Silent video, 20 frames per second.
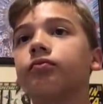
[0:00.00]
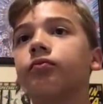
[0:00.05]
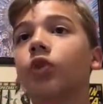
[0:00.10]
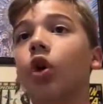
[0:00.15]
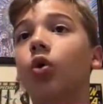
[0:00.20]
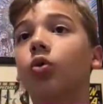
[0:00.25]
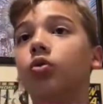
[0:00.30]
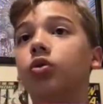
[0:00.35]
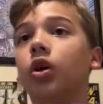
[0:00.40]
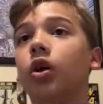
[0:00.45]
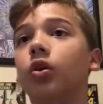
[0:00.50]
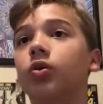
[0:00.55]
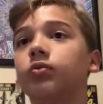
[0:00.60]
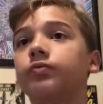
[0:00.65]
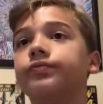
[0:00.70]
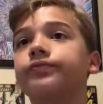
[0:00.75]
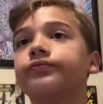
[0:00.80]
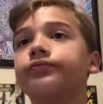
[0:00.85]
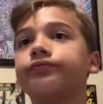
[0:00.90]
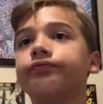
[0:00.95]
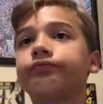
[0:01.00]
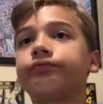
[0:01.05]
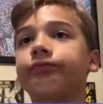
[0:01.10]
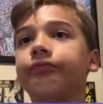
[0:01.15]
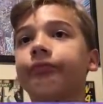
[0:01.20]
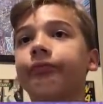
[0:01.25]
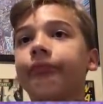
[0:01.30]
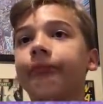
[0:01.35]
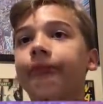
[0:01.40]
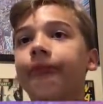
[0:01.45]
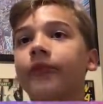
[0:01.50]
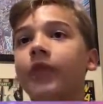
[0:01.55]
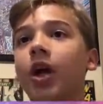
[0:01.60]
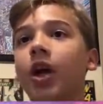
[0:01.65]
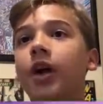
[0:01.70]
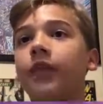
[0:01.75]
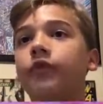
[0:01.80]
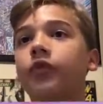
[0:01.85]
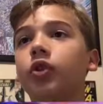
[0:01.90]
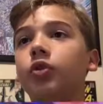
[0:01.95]
Oh, go.
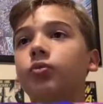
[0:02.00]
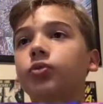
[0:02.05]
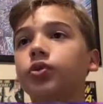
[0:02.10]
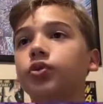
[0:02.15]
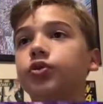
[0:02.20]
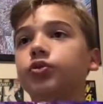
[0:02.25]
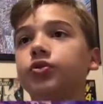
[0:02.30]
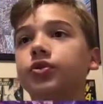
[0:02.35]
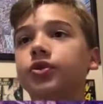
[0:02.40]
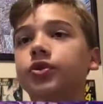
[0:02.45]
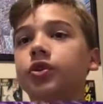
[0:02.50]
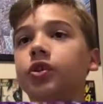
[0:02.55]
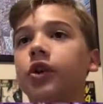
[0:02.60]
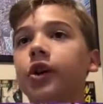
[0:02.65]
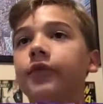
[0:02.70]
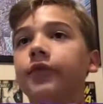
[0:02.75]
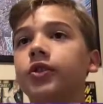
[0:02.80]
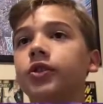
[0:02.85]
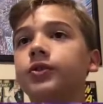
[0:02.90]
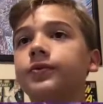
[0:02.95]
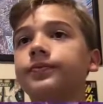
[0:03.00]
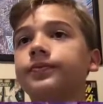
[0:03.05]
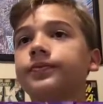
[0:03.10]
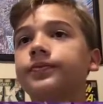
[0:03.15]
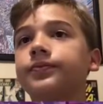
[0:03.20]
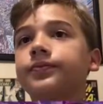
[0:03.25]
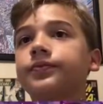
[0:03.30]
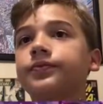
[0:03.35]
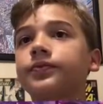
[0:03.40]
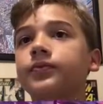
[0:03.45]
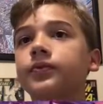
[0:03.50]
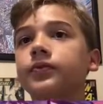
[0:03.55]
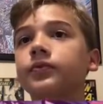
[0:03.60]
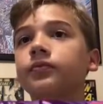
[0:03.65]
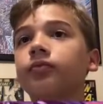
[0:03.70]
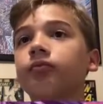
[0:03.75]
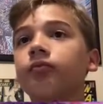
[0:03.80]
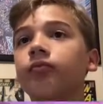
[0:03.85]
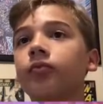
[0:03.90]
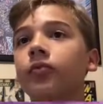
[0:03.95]
I have no boost whatsoever.
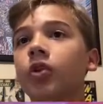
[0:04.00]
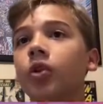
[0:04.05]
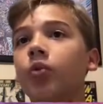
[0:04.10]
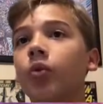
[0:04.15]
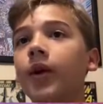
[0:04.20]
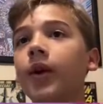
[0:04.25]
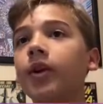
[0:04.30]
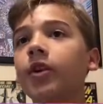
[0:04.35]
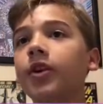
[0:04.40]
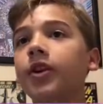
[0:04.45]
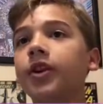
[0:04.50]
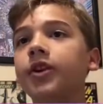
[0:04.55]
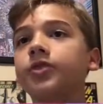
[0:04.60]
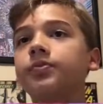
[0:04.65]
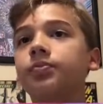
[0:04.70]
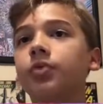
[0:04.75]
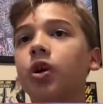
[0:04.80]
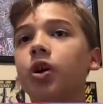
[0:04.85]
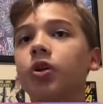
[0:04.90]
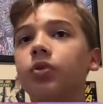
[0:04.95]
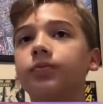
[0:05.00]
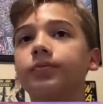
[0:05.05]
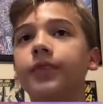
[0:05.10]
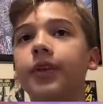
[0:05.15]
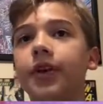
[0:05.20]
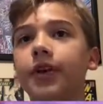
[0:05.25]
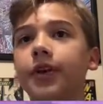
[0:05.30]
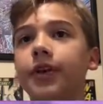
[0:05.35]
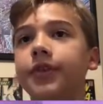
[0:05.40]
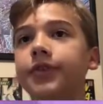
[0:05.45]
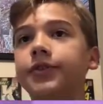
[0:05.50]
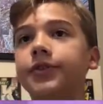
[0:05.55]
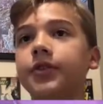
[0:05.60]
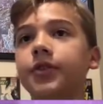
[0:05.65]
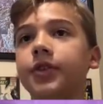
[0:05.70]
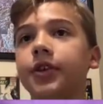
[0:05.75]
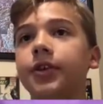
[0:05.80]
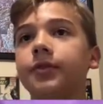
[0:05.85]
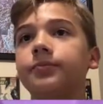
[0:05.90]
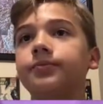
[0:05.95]
Where is... Oh, there it is.
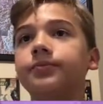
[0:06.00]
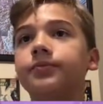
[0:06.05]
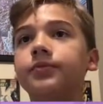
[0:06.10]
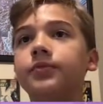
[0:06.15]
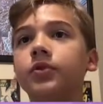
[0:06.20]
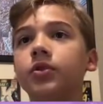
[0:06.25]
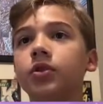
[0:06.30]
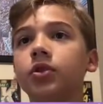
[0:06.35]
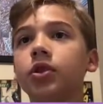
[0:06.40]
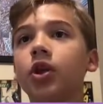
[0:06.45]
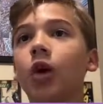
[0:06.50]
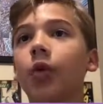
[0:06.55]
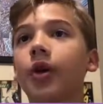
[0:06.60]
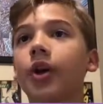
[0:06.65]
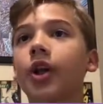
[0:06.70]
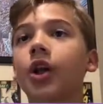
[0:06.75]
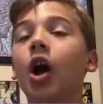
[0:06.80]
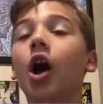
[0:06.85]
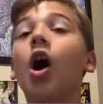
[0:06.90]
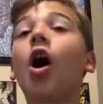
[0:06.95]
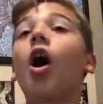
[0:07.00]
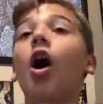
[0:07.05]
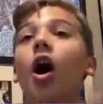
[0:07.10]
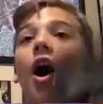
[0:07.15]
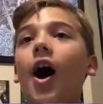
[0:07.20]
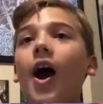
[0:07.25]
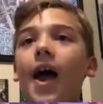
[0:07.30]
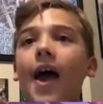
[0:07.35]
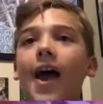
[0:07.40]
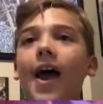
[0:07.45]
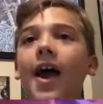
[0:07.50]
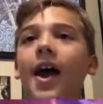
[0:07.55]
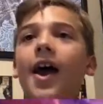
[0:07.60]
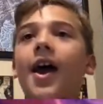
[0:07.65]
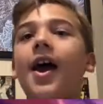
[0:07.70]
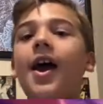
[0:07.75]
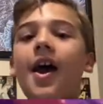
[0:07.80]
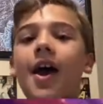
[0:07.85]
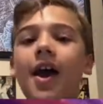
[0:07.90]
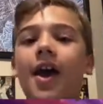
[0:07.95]
Okay. Go in.
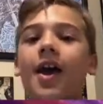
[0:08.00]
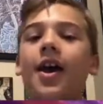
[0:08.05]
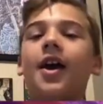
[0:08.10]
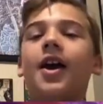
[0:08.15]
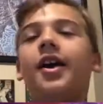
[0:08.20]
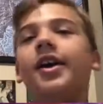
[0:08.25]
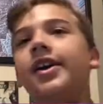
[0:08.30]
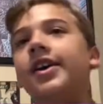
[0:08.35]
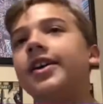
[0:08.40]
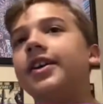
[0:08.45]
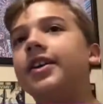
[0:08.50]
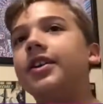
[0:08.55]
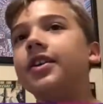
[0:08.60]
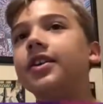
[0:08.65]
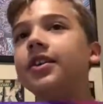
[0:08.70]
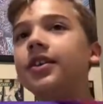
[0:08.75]
Hey!